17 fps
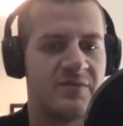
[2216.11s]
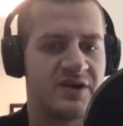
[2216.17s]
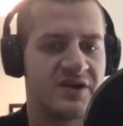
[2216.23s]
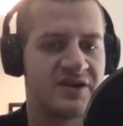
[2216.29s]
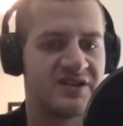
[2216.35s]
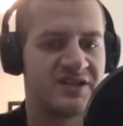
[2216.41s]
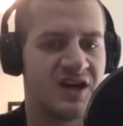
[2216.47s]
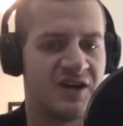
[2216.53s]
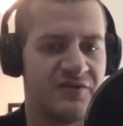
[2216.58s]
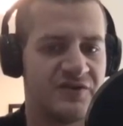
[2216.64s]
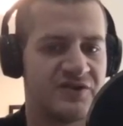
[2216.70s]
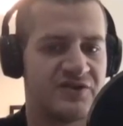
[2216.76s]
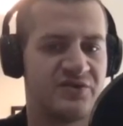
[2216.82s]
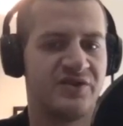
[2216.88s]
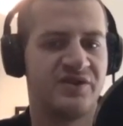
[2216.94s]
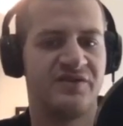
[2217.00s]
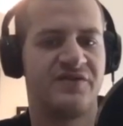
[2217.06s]
Because Tough
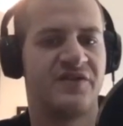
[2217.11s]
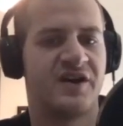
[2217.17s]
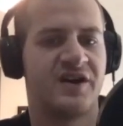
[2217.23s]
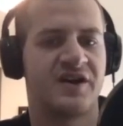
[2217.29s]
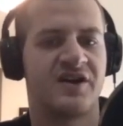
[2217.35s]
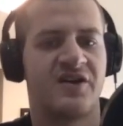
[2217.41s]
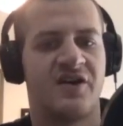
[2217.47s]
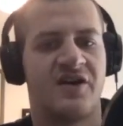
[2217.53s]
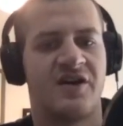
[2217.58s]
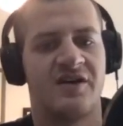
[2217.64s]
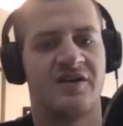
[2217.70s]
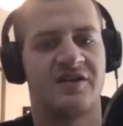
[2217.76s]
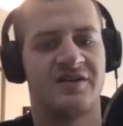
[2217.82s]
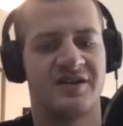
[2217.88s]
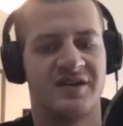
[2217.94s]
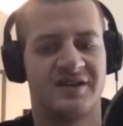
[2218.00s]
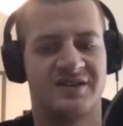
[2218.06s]
is really fucking
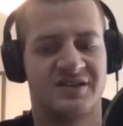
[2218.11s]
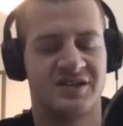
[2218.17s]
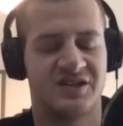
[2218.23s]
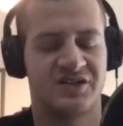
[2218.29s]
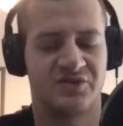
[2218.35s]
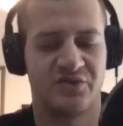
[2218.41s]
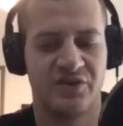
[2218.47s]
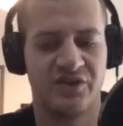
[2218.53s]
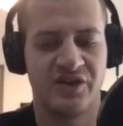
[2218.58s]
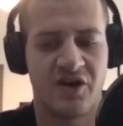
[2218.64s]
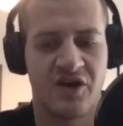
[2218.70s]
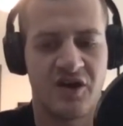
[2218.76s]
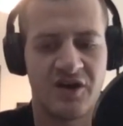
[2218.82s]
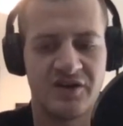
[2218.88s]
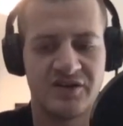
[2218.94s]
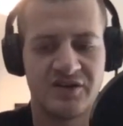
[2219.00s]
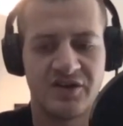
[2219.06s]
hard. It's just really
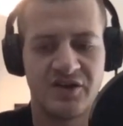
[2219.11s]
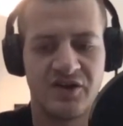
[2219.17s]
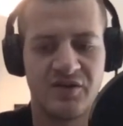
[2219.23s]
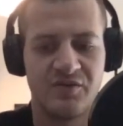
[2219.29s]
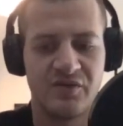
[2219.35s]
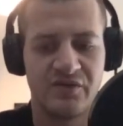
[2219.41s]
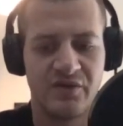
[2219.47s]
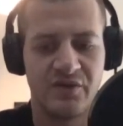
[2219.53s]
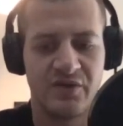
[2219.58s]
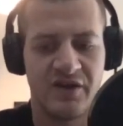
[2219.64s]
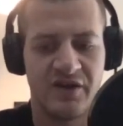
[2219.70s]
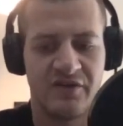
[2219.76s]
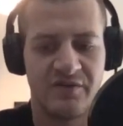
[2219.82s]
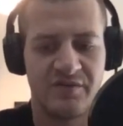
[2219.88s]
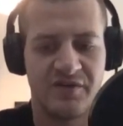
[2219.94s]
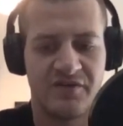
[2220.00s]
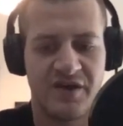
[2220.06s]
hard to go move away
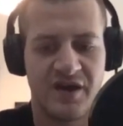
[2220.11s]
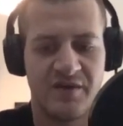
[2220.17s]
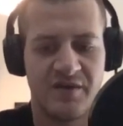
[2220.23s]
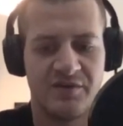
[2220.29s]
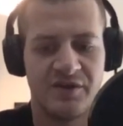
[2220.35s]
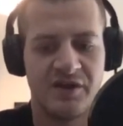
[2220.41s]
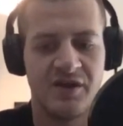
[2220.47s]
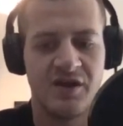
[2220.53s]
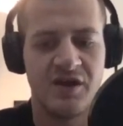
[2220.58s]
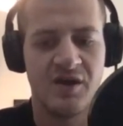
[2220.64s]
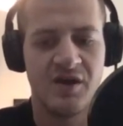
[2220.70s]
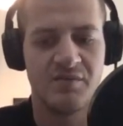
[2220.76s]
from your family,